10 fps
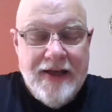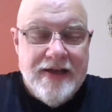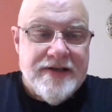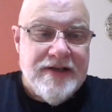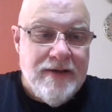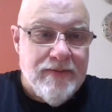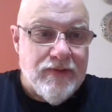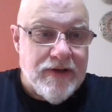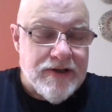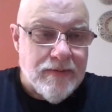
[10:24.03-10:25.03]
Seems
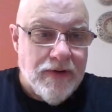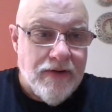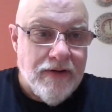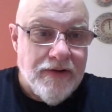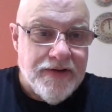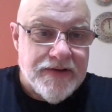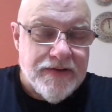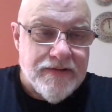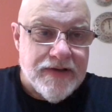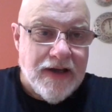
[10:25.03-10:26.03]
reasonable.
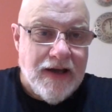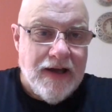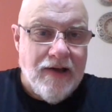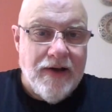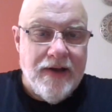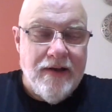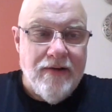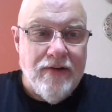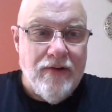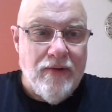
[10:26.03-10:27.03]
There's a guy on
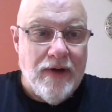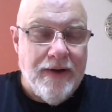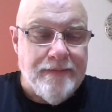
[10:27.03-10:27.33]
here who,